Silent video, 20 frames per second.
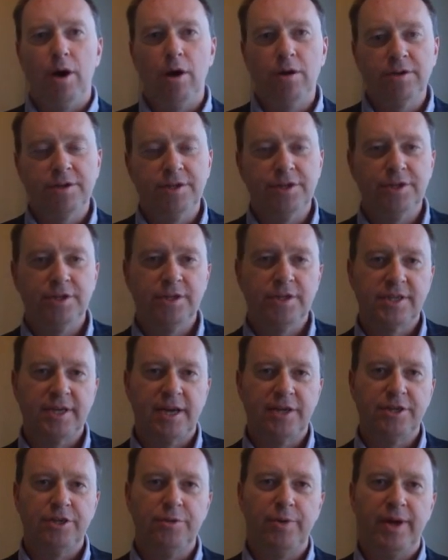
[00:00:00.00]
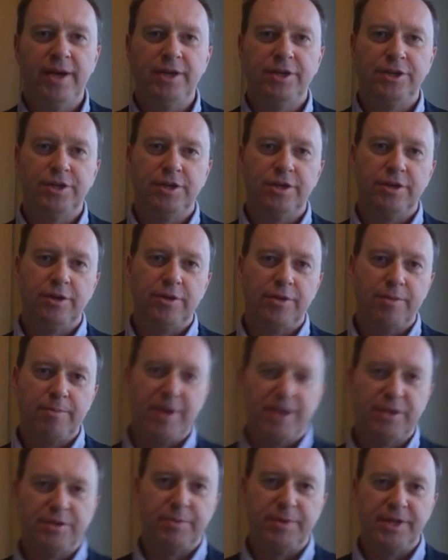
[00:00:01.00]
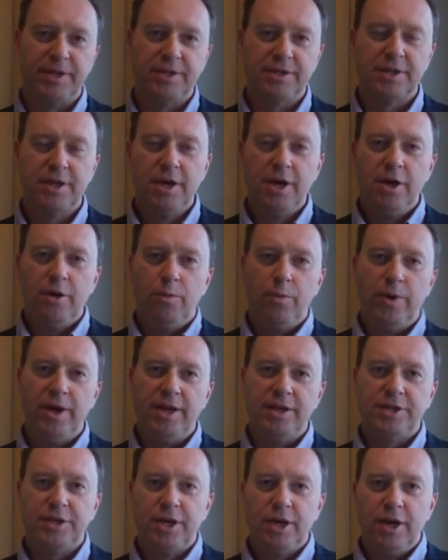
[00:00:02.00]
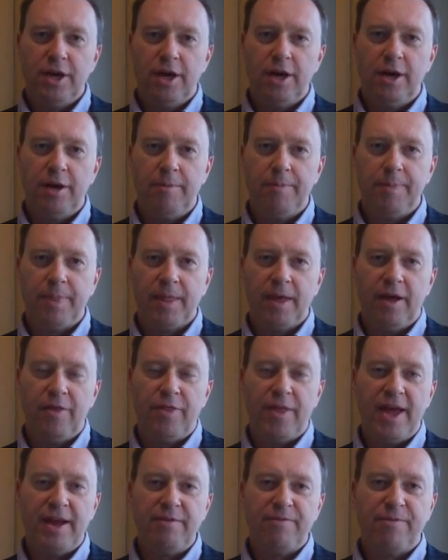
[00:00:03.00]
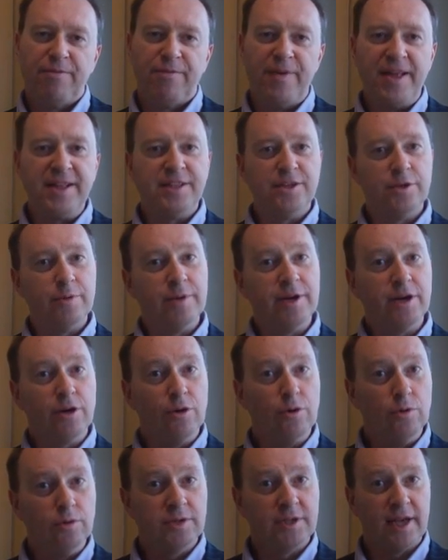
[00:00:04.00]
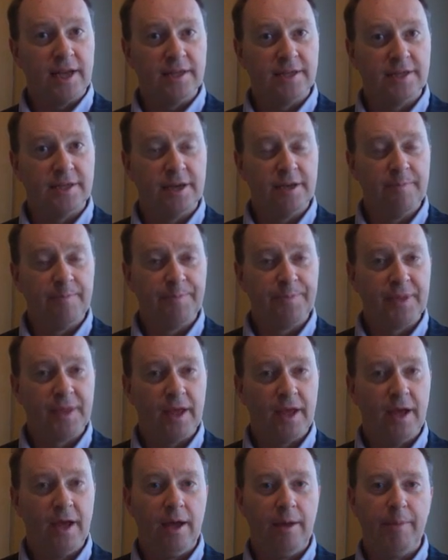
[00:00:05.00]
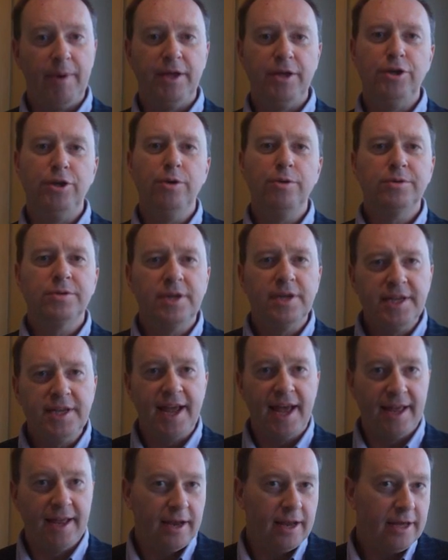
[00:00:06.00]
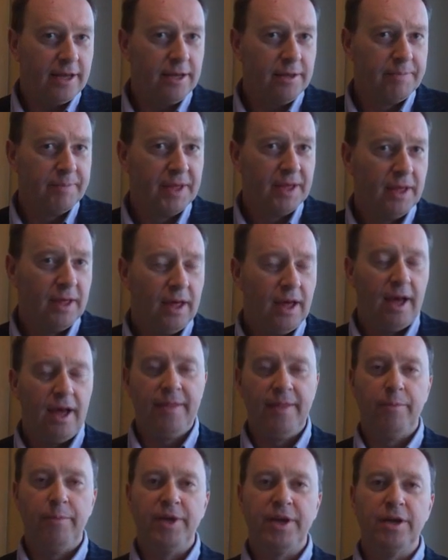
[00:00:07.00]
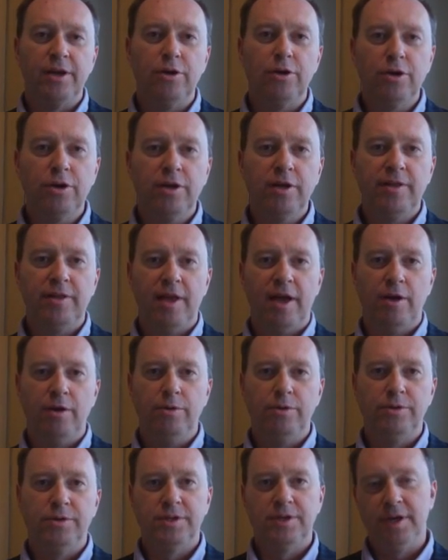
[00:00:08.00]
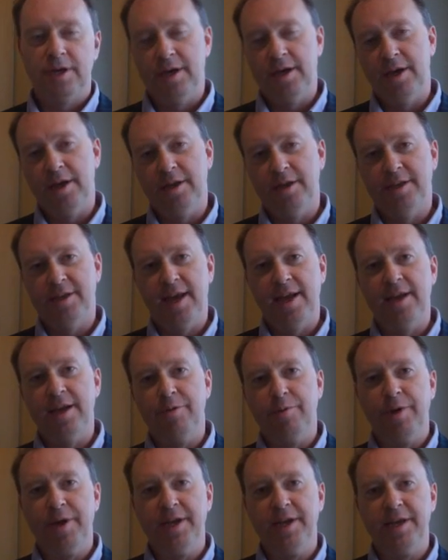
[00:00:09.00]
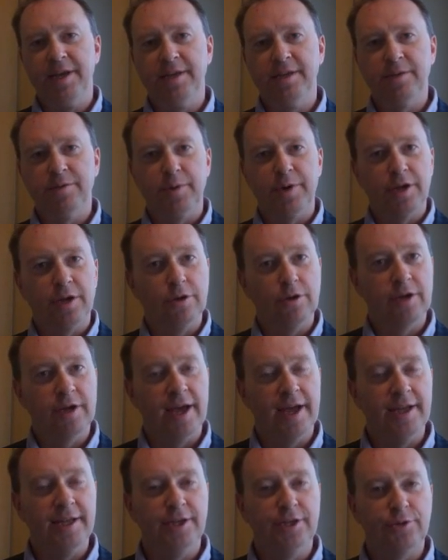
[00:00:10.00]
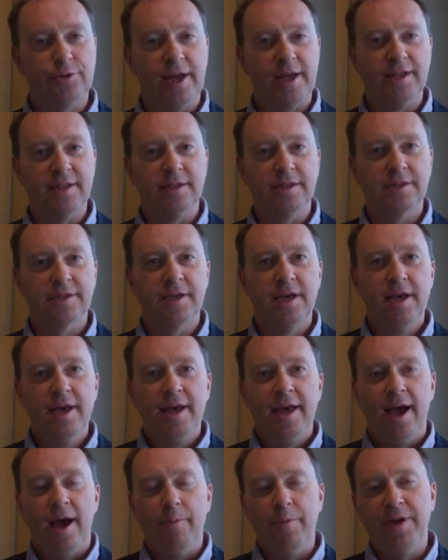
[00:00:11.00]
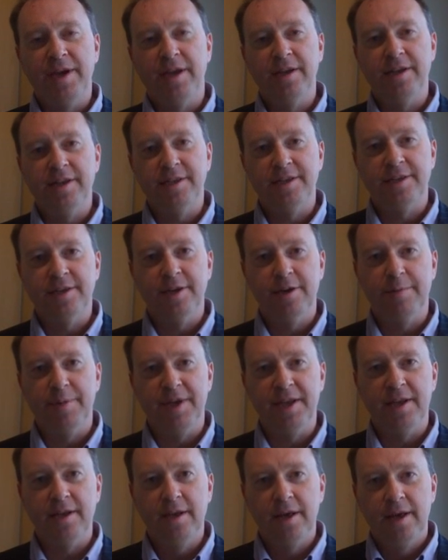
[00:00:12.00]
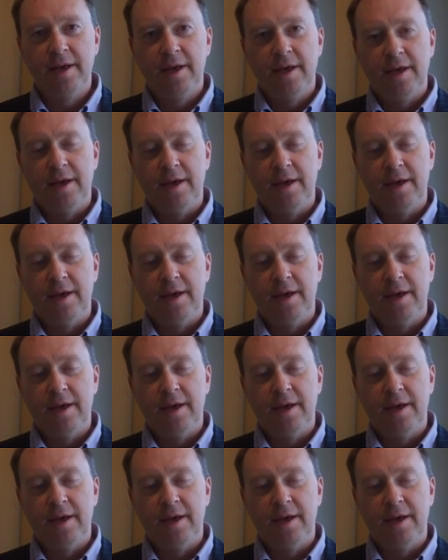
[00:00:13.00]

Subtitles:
oxygen saturation and other measurements, which are then fed to a call centre, usually daily, and then we can look at those daily readings, and we can look at any trends, and we can determine